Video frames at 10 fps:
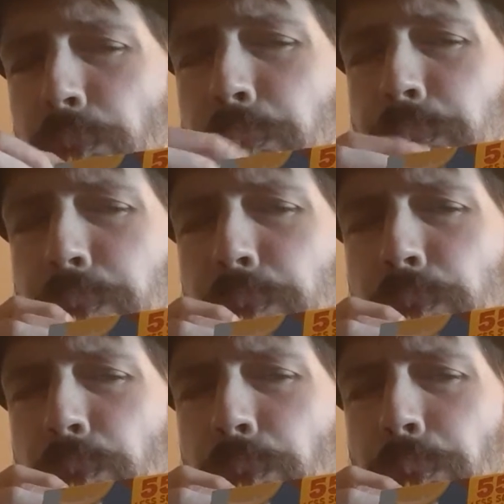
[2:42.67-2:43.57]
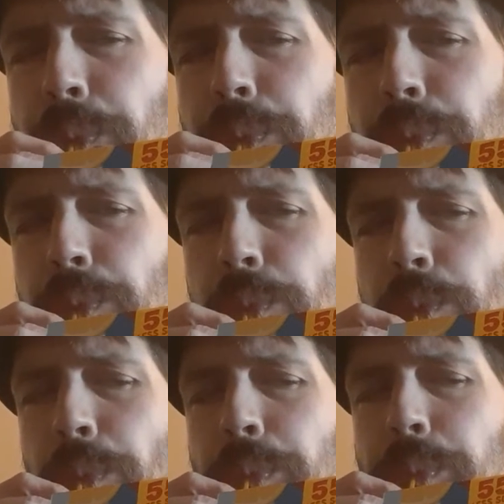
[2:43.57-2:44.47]

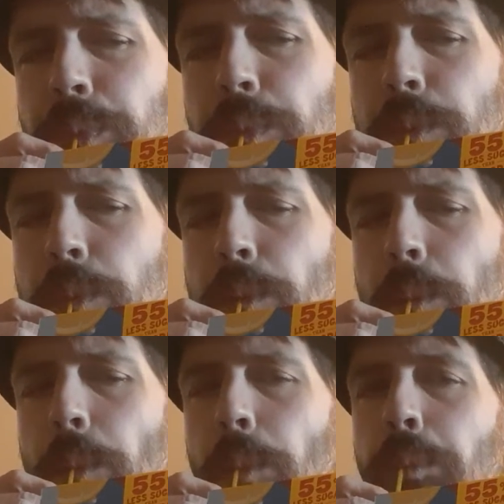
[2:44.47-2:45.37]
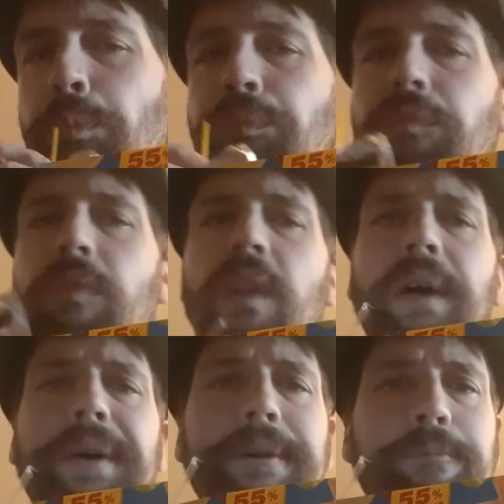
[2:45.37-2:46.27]

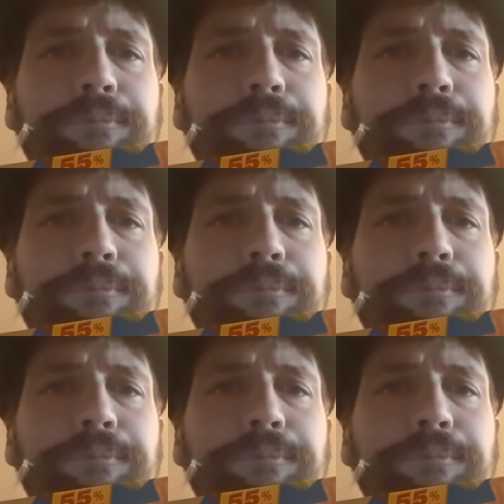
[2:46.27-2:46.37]
(silence)